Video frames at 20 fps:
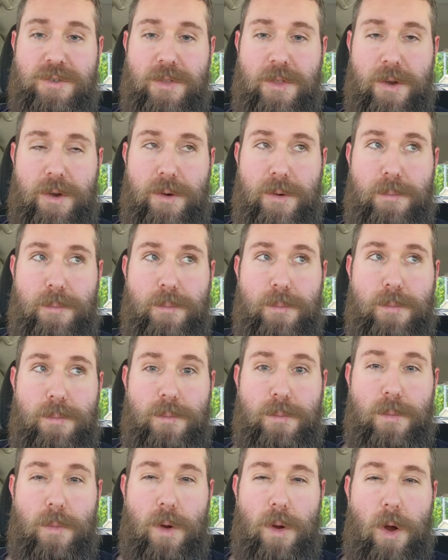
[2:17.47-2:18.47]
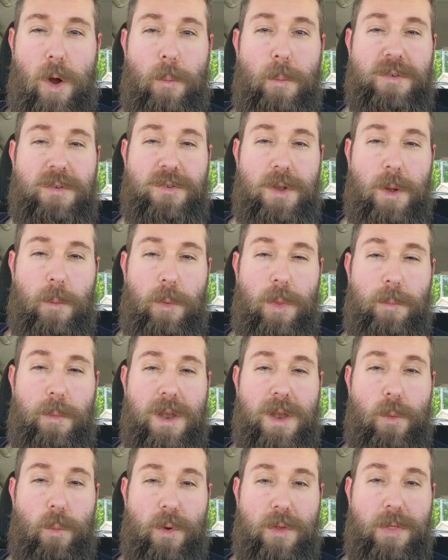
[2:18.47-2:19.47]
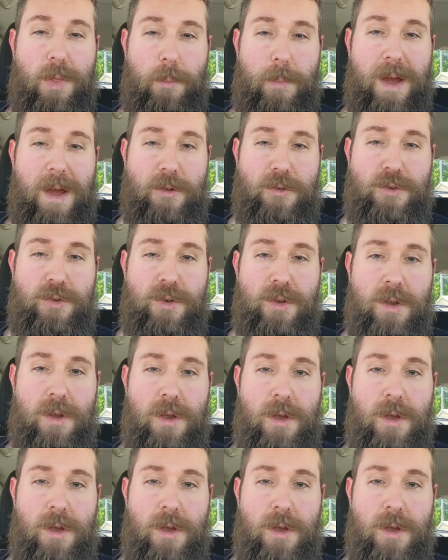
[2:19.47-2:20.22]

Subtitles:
They're almost double the money with the pouch,